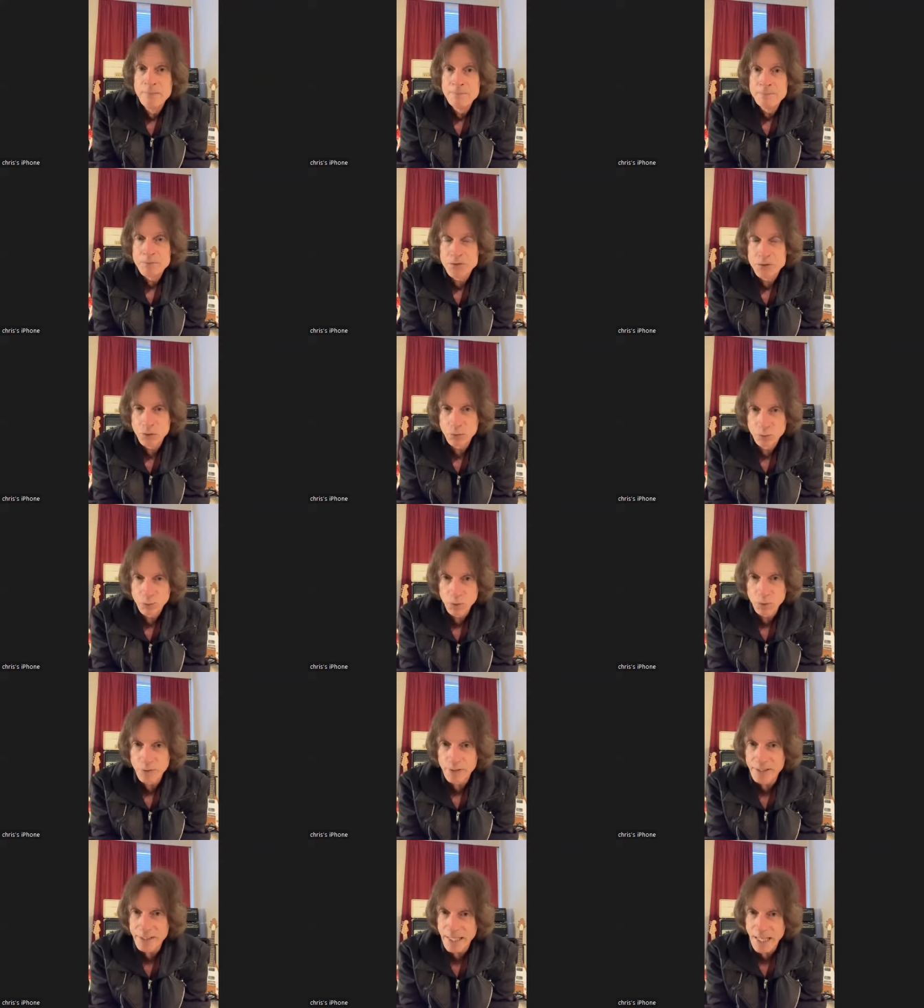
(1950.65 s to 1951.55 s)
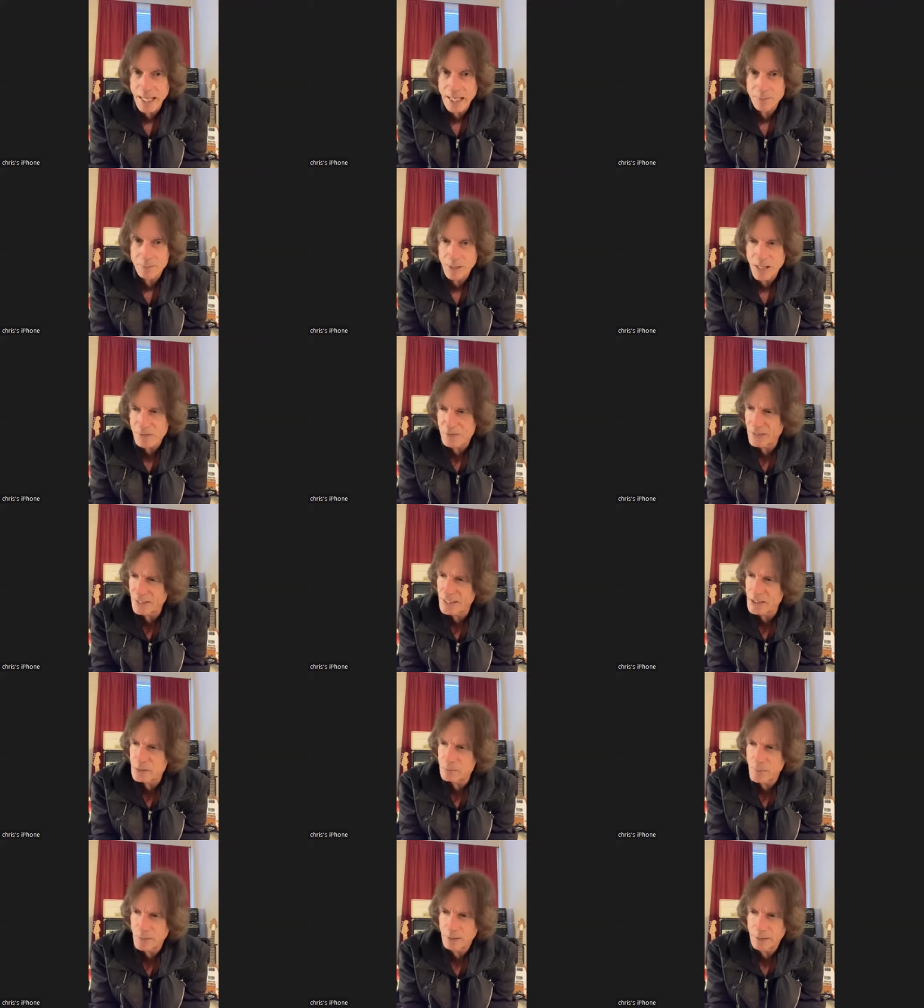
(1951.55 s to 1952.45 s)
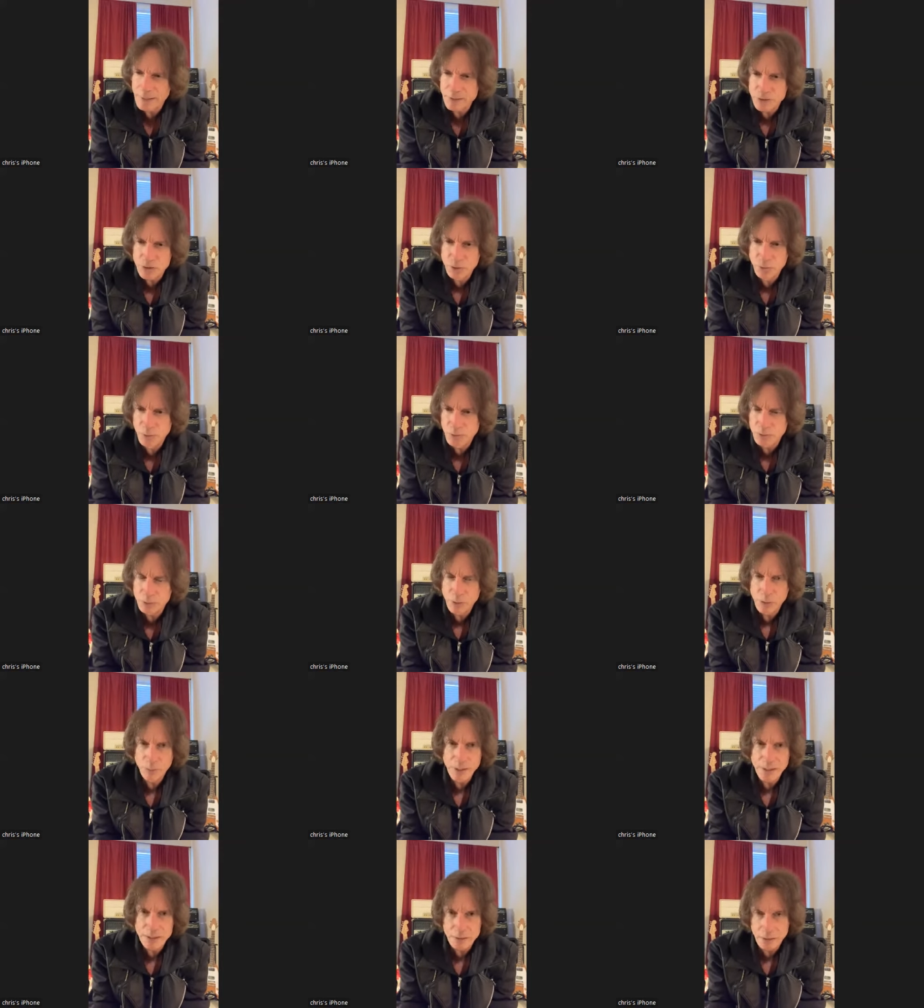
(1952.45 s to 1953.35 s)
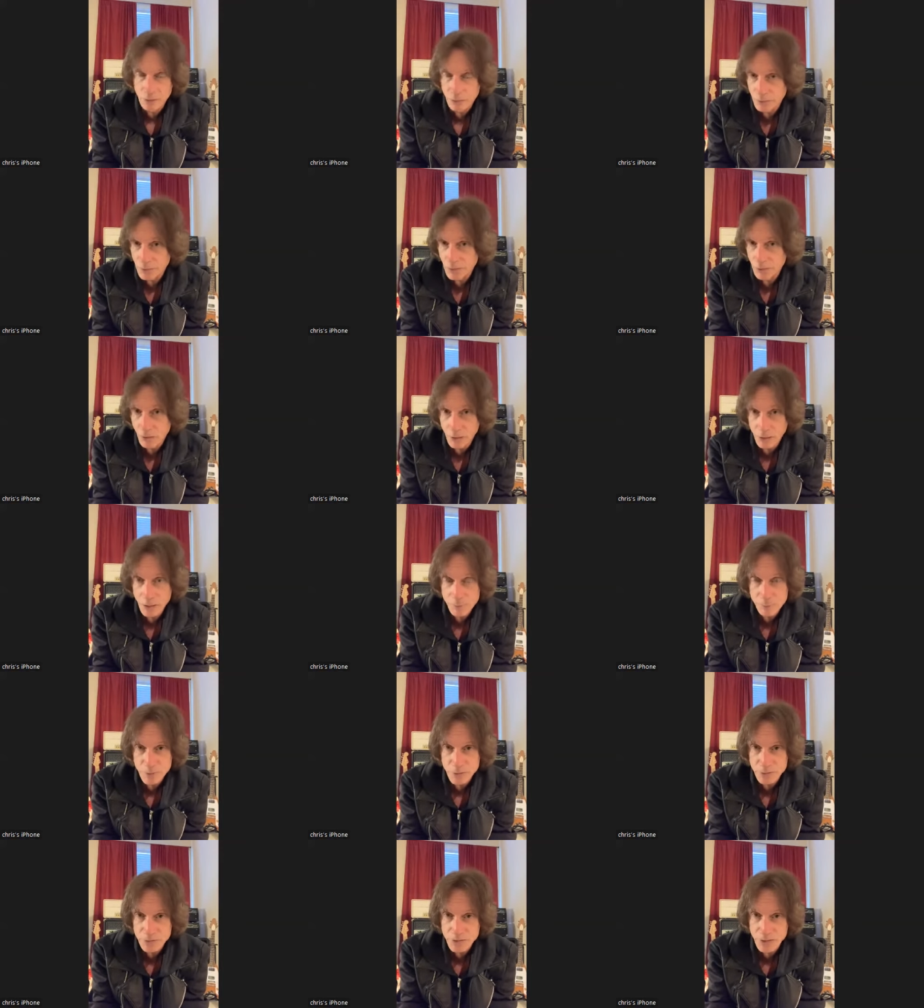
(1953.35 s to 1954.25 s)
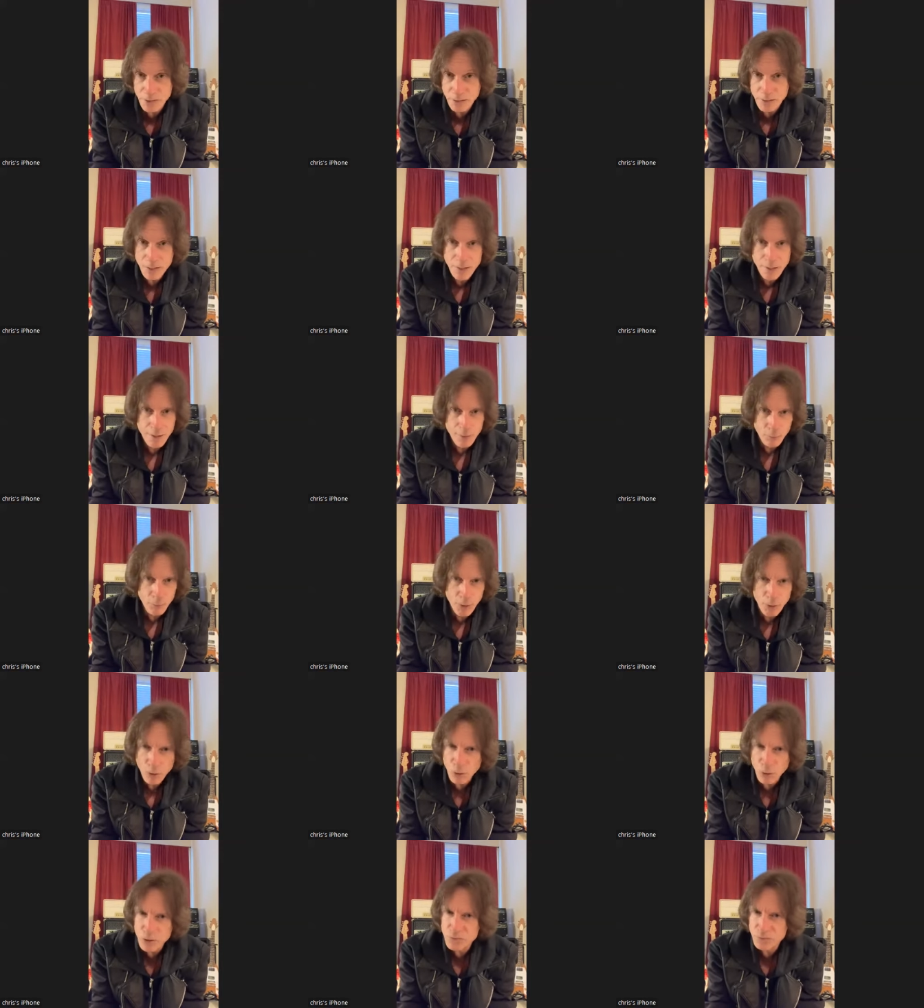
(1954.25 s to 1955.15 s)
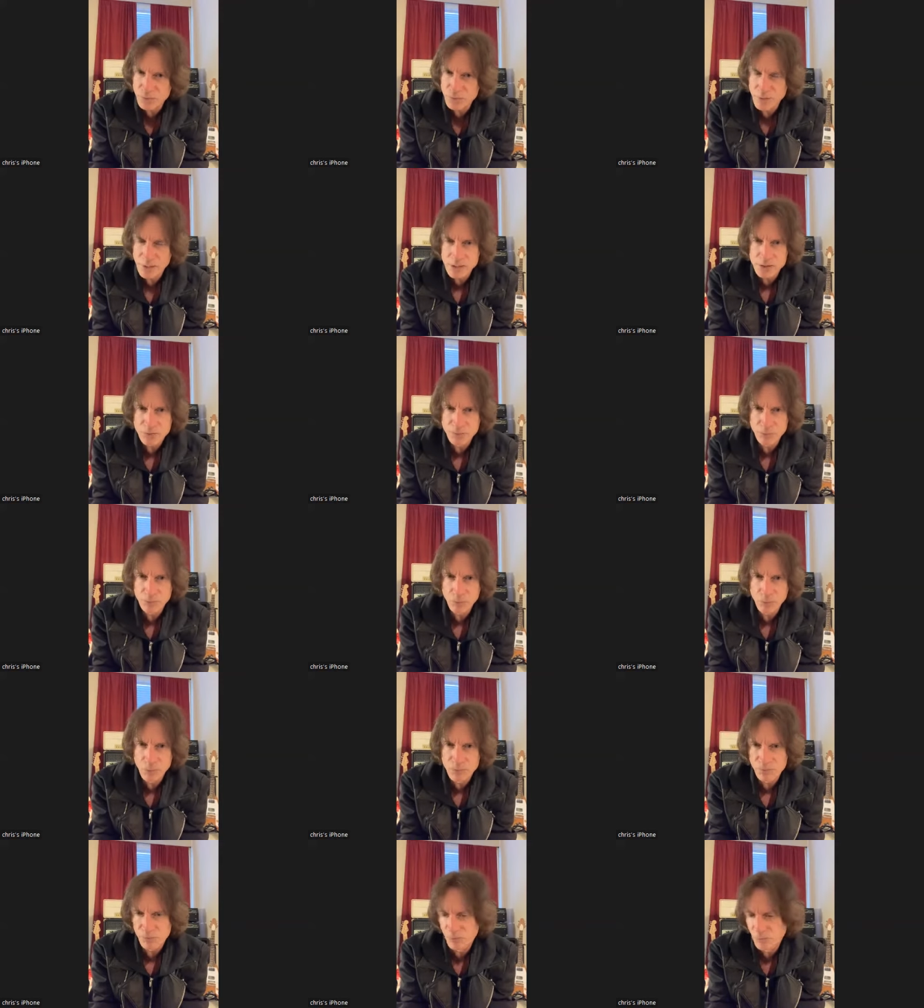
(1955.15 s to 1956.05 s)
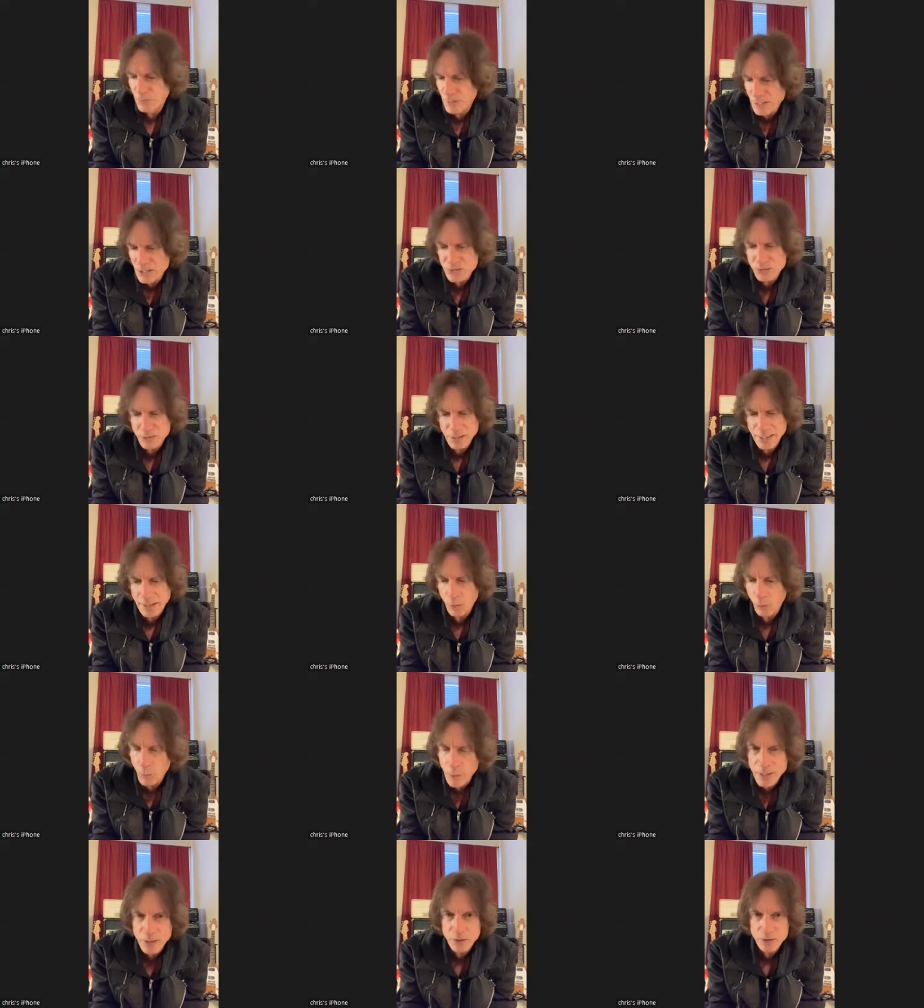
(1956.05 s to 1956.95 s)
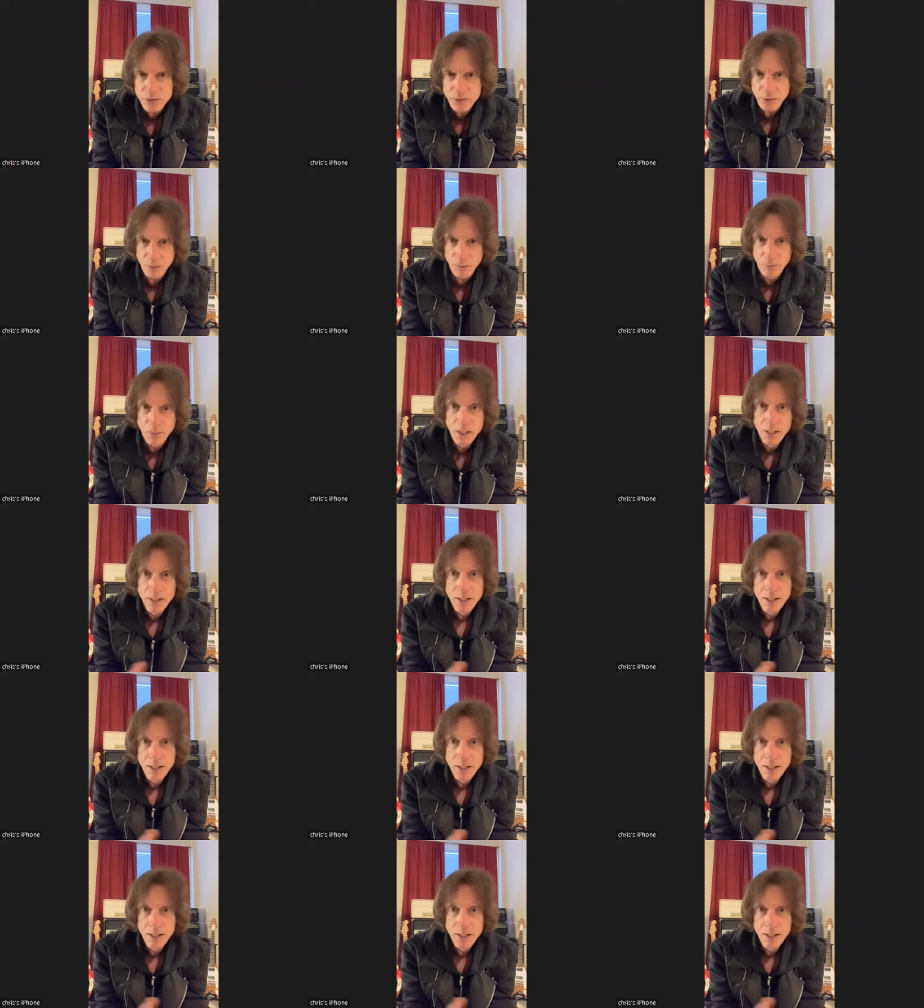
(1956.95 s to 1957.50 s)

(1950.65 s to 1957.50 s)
So Rudy came, and I think he spent like two or three weeks learning all our music, rehearsed with us with, with us for like a week or two,